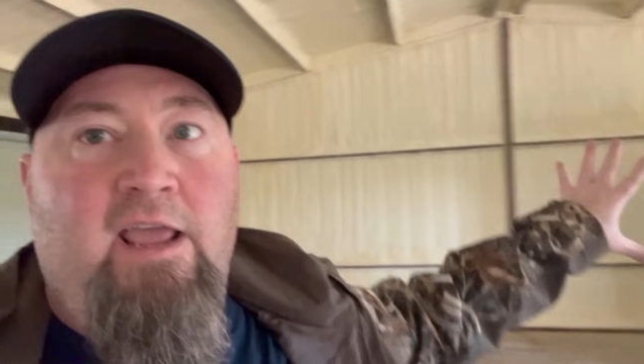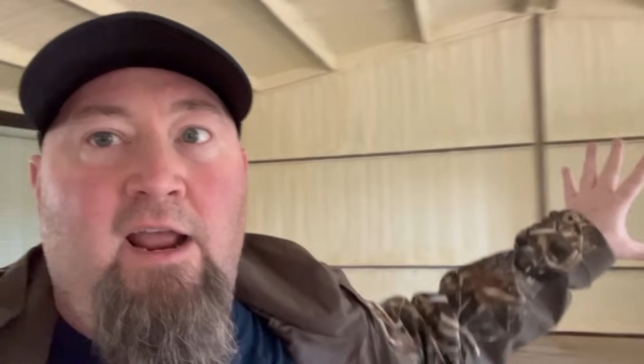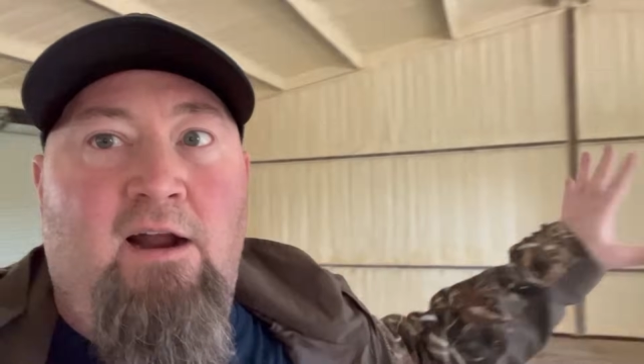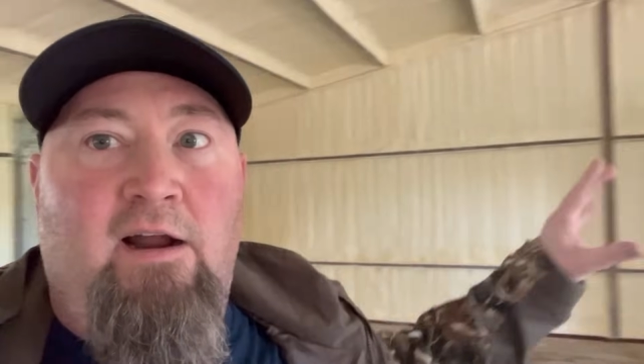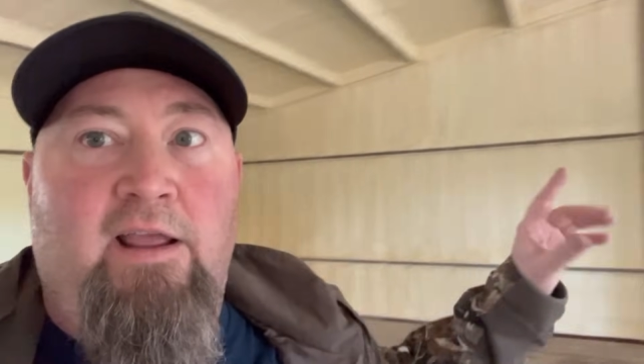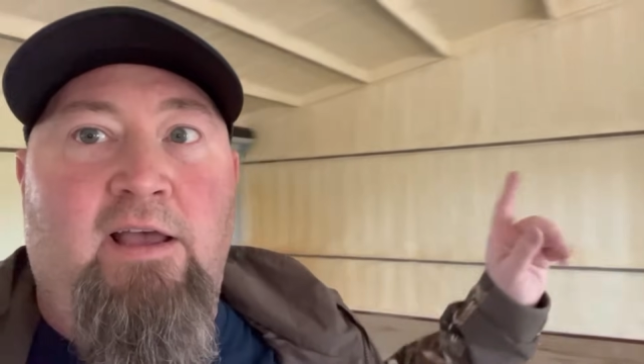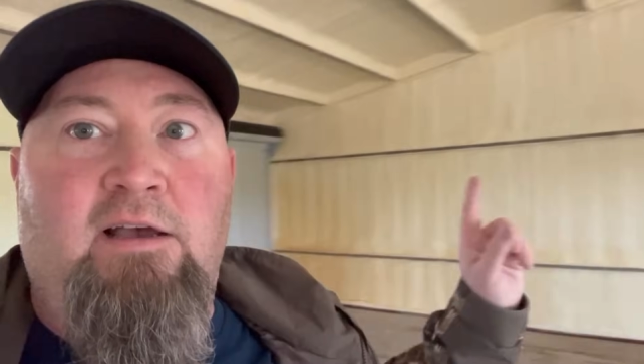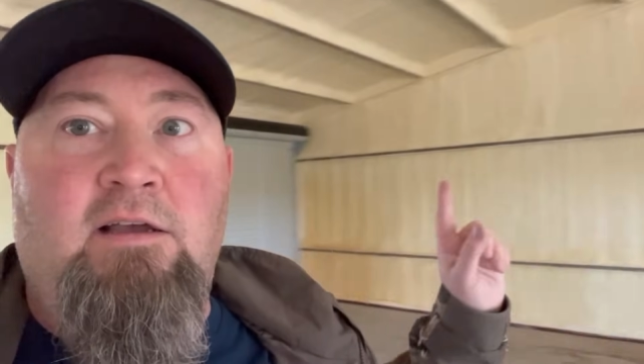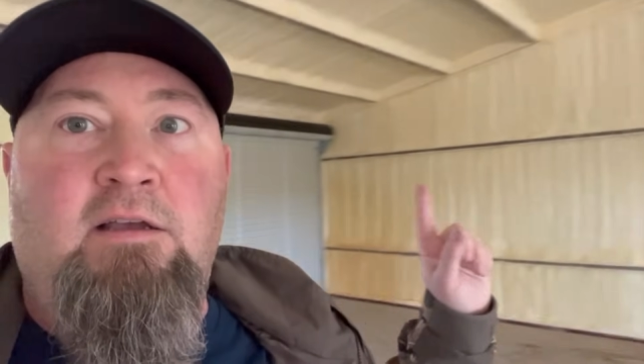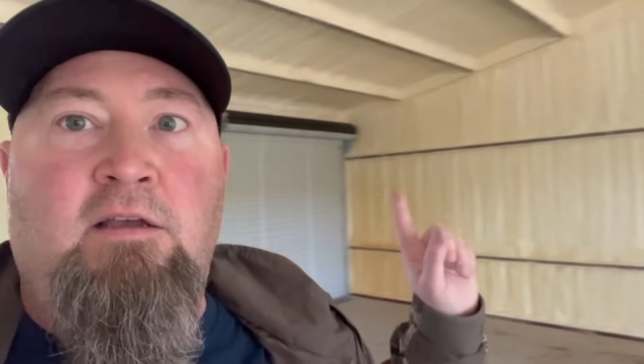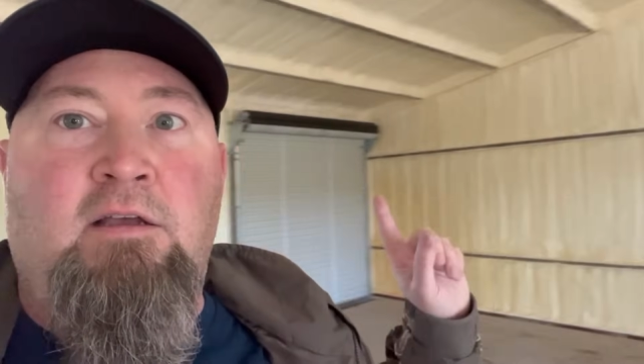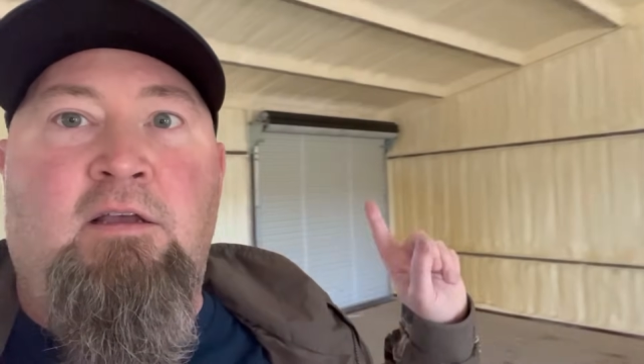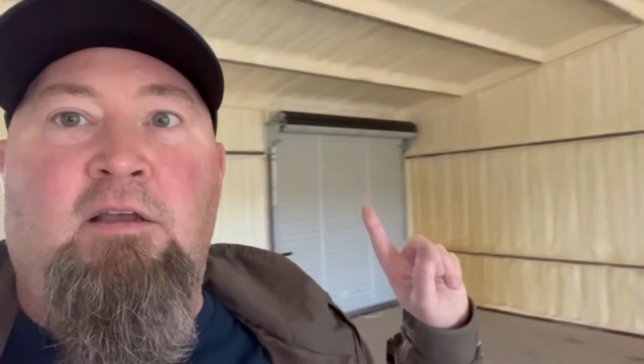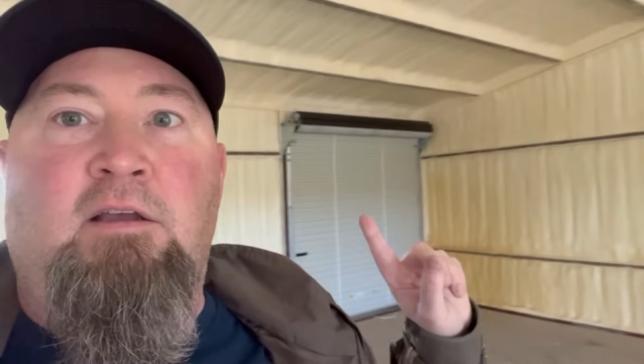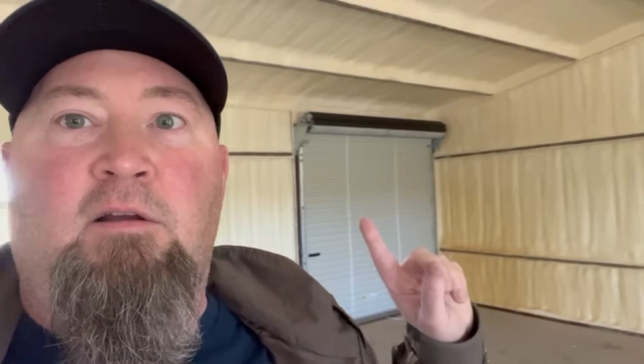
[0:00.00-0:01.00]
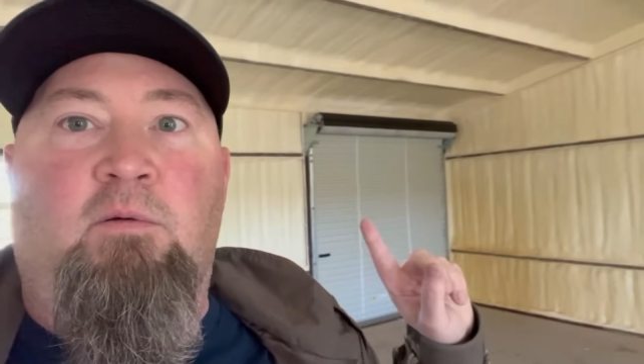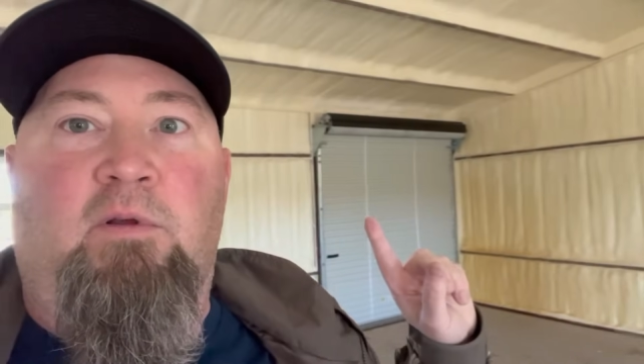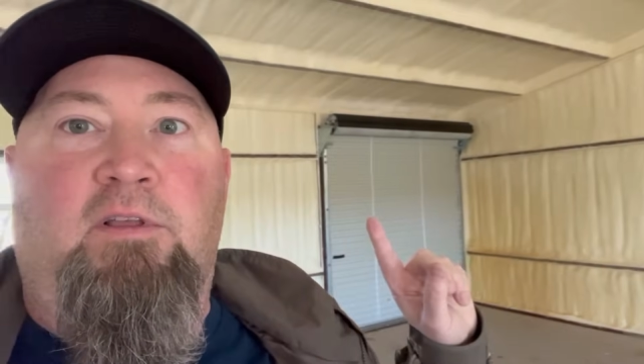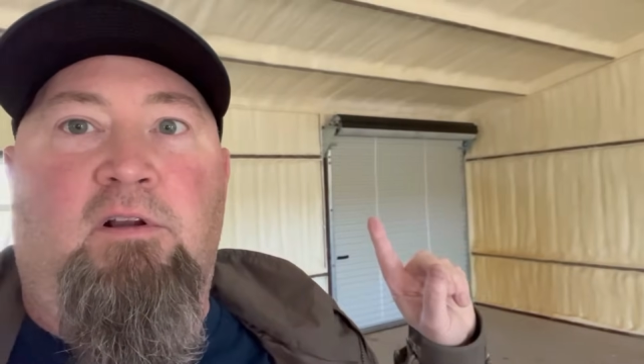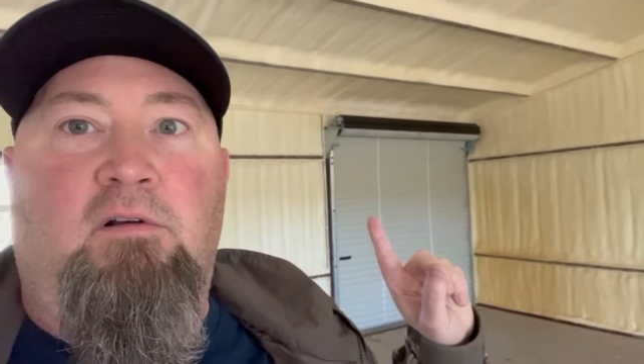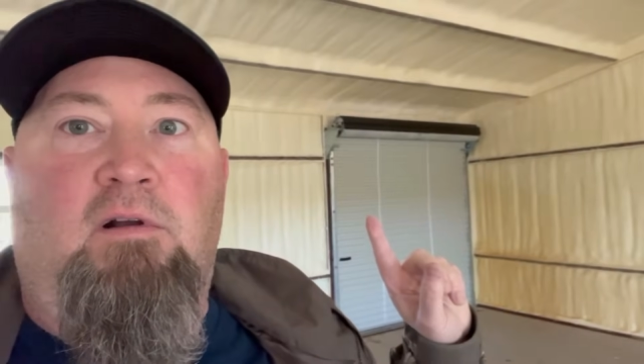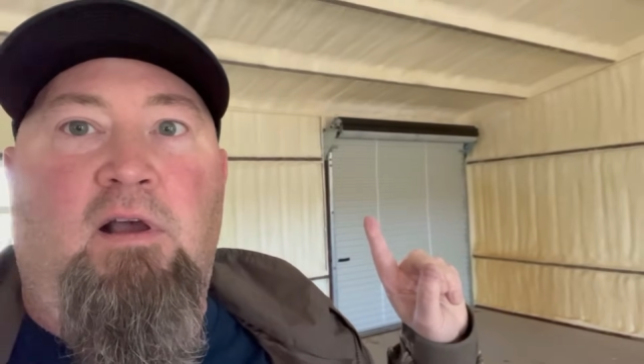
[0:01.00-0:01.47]
area where
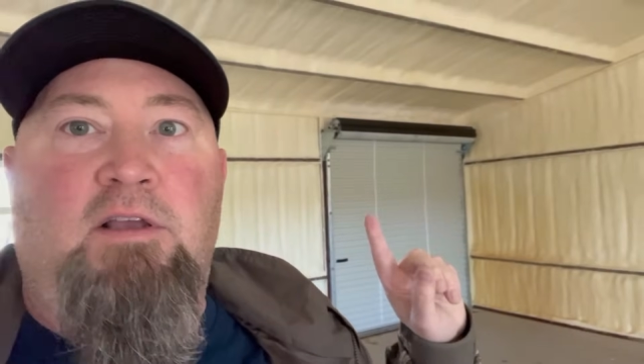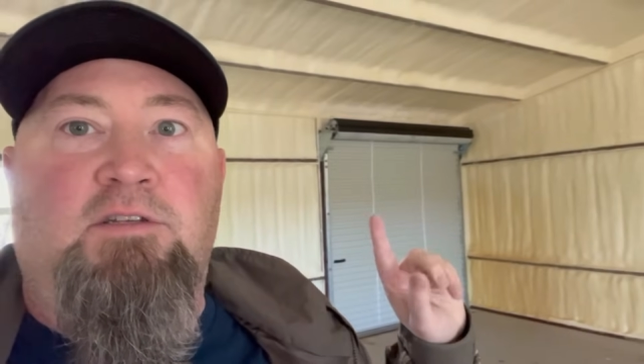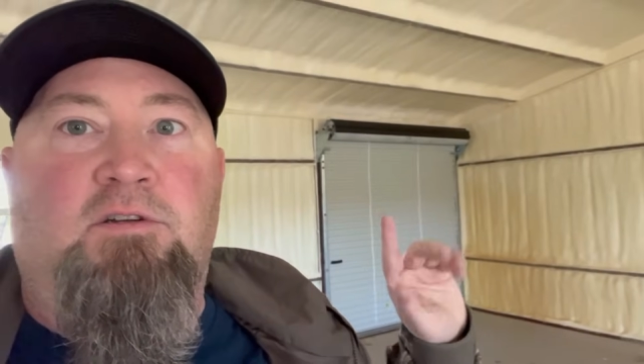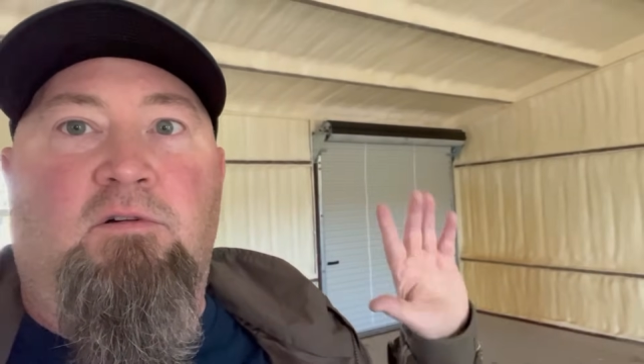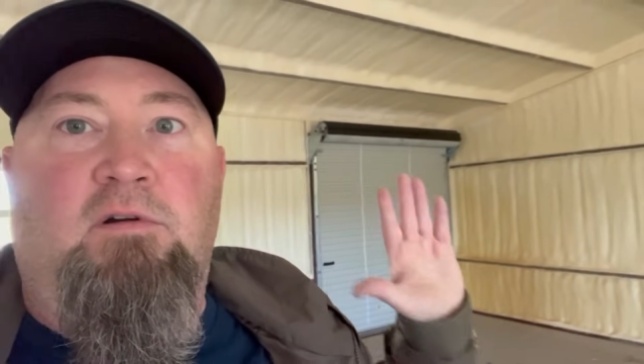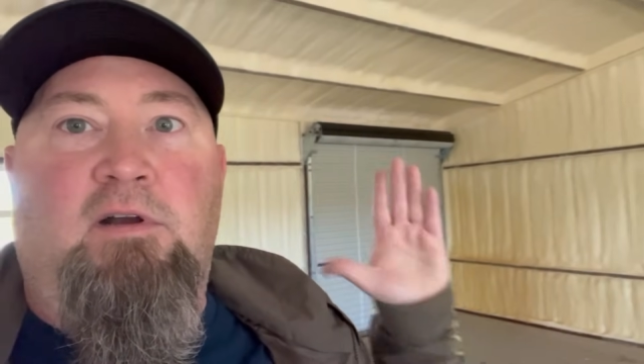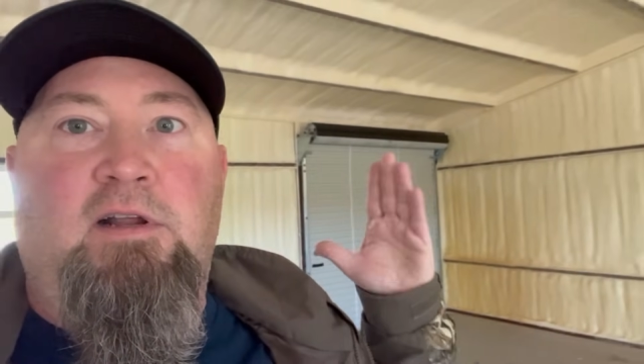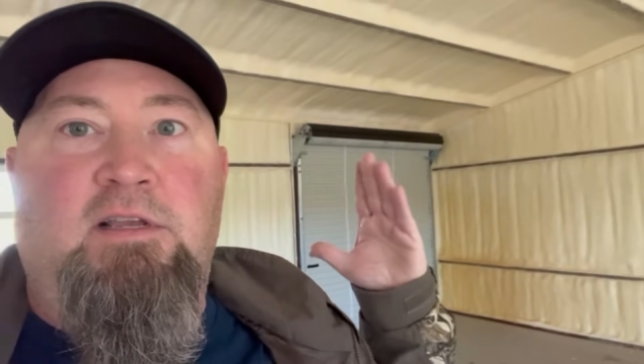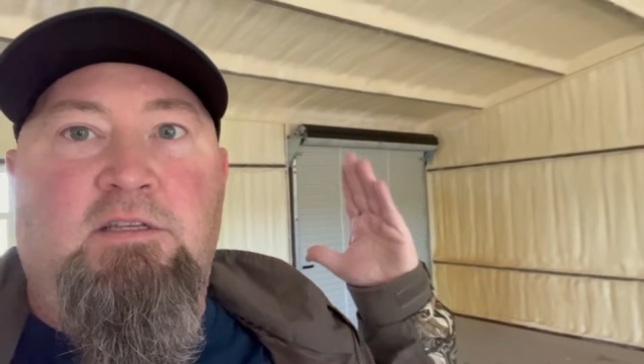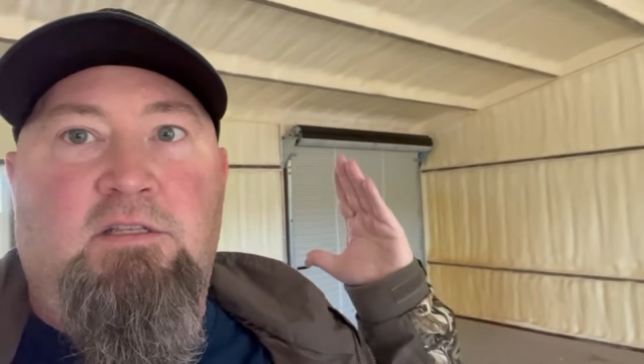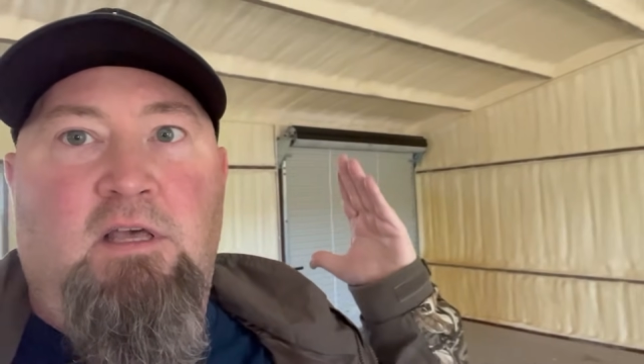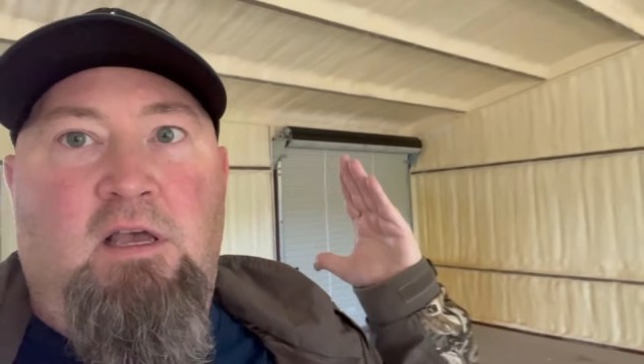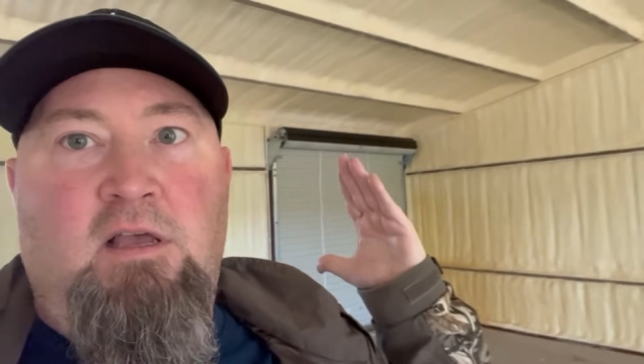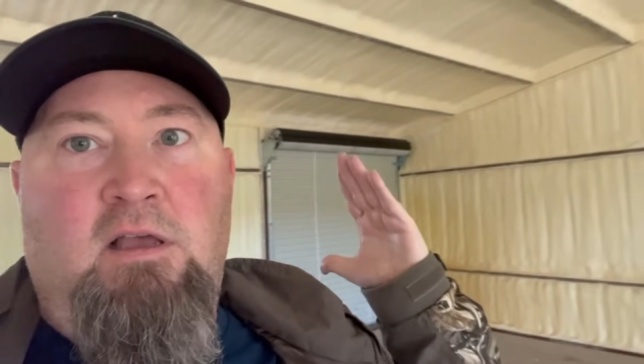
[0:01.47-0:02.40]
the garage door is